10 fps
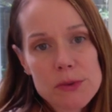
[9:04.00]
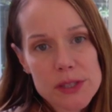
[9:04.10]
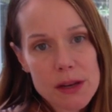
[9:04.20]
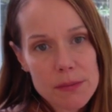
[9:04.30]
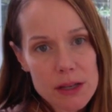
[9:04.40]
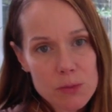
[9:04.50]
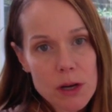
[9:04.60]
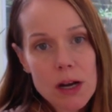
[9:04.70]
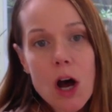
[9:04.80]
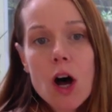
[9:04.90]
museum because we're
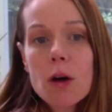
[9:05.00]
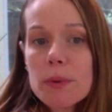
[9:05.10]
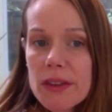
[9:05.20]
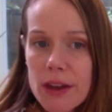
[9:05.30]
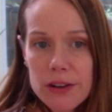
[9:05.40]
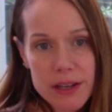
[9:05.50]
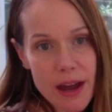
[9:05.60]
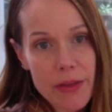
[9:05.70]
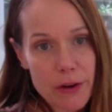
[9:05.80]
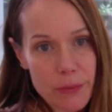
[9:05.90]
going to all be there
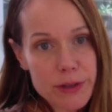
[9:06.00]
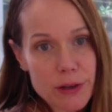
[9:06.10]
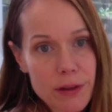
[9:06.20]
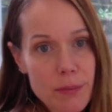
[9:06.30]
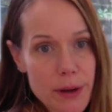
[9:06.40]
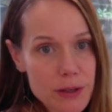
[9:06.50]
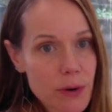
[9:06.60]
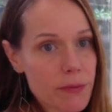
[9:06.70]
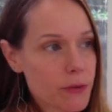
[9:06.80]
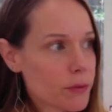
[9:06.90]
together. We took the bus
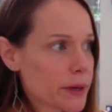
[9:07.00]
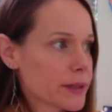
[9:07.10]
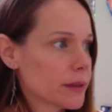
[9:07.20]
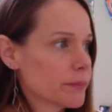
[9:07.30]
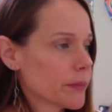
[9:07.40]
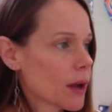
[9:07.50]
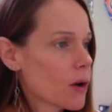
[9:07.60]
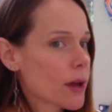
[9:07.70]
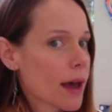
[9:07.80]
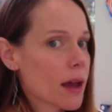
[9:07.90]
ride for a reason,
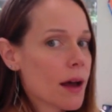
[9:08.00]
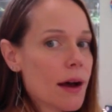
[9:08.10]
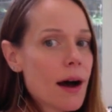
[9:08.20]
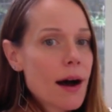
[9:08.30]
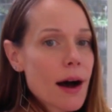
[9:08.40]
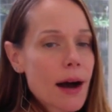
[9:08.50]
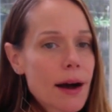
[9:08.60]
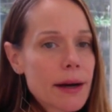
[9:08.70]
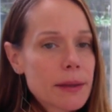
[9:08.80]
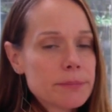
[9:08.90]
okay?
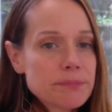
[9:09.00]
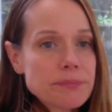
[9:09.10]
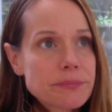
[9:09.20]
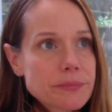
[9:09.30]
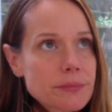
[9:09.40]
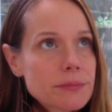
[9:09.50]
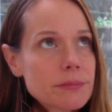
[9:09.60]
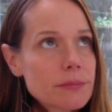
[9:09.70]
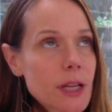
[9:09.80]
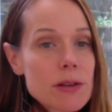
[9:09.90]
Um,
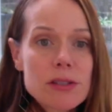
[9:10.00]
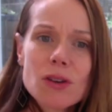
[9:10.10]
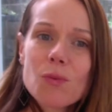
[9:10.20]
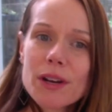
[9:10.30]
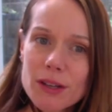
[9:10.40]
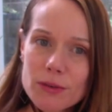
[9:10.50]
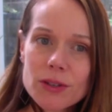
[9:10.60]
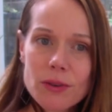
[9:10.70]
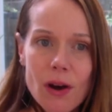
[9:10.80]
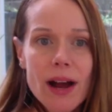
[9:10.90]
so what do you
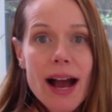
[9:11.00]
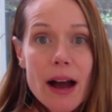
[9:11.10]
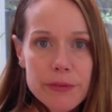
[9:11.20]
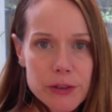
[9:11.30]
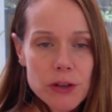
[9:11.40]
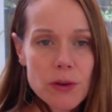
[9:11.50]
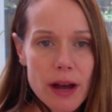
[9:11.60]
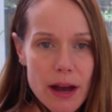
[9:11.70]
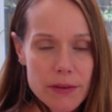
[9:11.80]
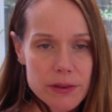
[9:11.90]
do now? After you
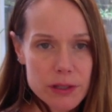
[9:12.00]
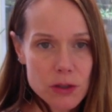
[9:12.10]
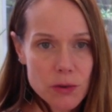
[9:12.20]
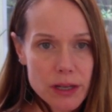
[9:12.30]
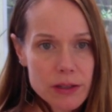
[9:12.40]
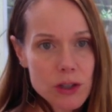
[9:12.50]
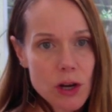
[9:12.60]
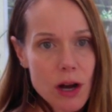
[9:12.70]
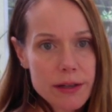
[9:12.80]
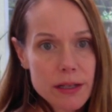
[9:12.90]
have
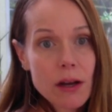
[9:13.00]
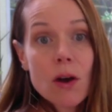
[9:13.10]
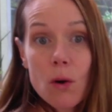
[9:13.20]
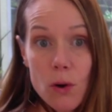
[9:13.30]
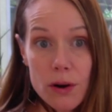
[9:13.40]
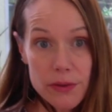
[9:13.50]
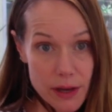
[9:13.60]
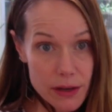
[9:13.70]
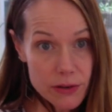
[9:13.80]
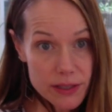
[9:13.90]
screenshot or
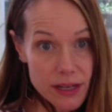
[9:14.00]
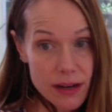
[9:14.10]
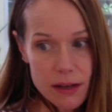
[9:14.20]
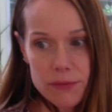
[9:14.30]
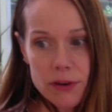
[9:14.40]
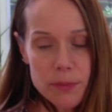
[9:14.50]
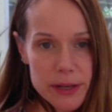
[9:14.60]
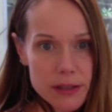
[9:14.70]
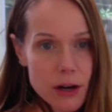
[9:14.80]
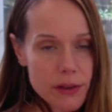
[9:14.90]
that you're standing in front of a
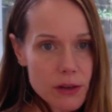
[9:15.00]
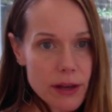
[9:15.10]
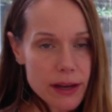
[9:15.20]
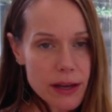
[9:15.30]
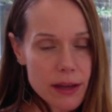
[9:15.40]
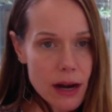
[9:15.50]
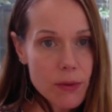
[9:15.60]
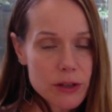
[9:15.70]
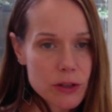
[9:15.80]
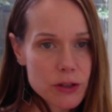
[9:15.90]
piece of art that you like, again, I
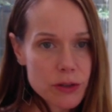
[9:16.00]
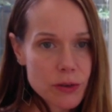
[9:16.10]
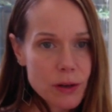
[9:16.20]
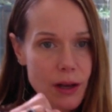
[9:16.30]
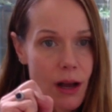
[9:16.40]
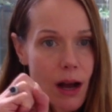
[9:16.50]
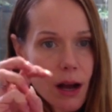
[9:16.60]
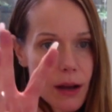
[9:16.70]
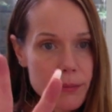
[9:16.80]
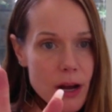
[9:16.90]
want you to do
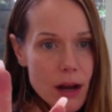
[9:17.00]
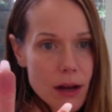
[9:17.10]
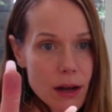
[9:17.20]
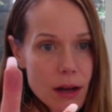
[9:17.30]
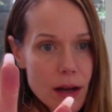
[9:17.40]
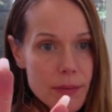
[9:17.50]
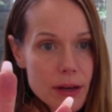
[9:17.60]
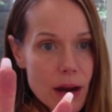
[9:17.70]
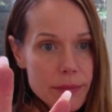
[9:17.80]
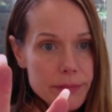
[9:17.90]
um, not, I mean,
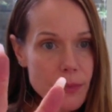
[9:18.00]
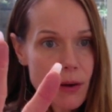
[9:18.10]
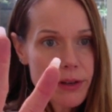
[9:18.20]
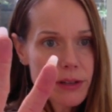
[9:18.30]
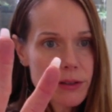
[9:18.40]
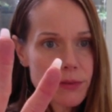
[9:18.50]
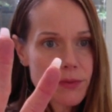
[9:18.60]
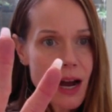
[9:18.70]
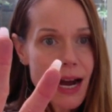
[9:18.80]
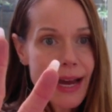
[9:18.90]
I, I want you to do
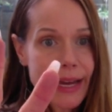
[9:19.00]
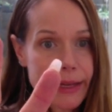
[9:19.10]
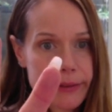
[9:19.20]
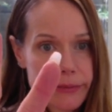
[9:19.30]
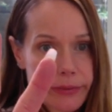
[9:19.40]
five,